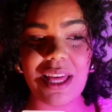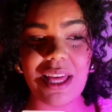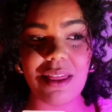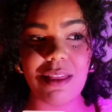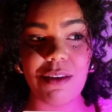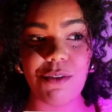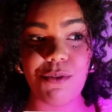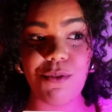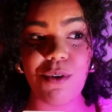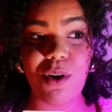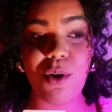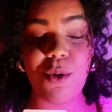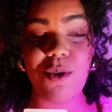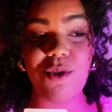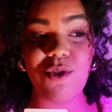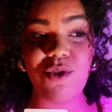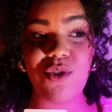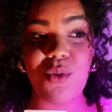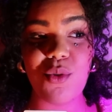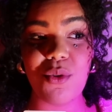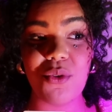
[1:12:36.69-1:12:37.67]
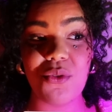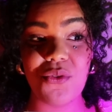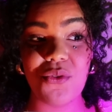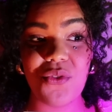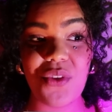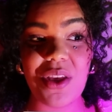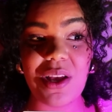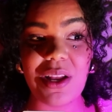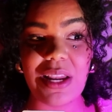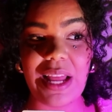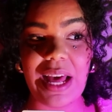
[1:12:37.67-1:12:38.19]
in the forest, you will
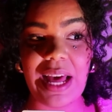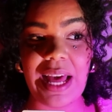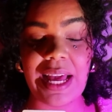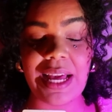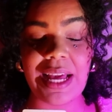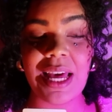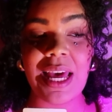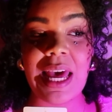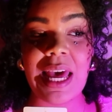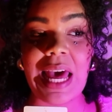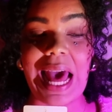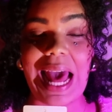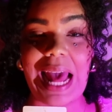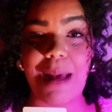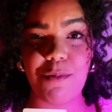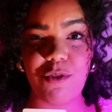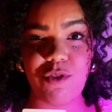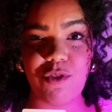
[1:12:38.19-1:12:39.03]
feel like, I'm